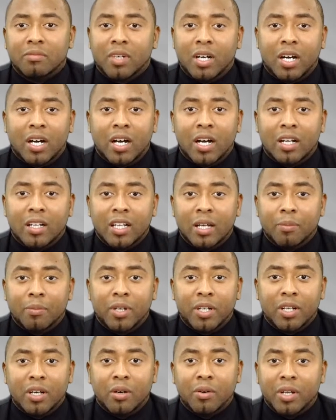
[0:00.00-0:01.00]
let
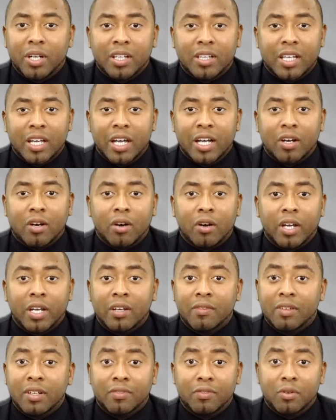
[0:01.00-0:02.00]
me know anything, or
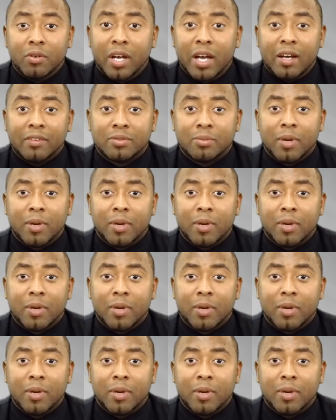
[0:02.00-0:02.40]
even if you have